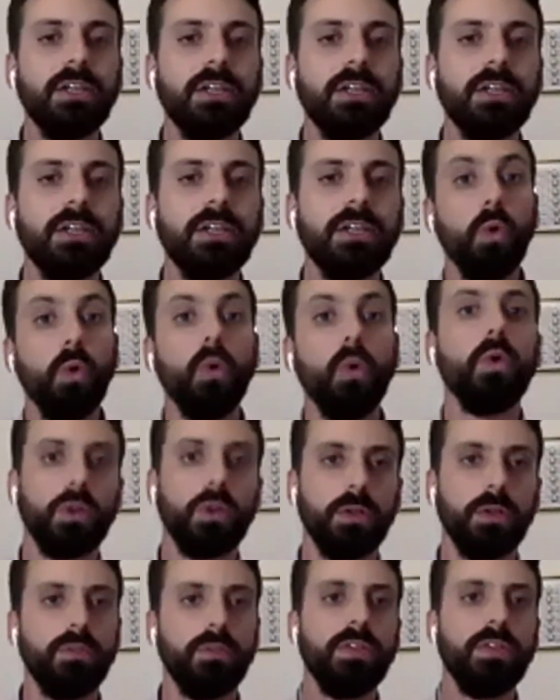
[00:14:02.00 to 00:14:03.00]
to
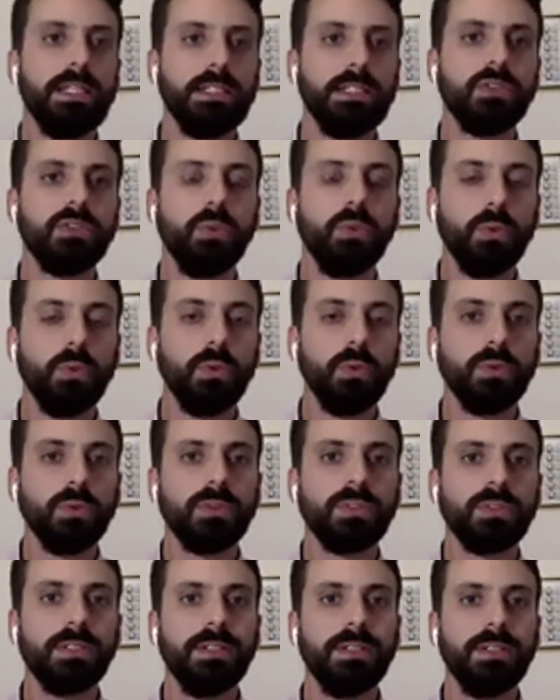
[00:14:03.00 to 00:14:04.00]
all of these
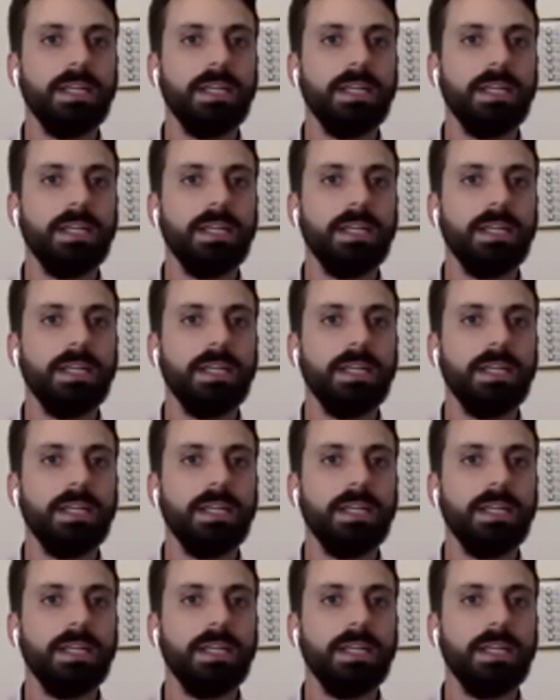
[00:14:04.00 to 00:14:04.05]
tools.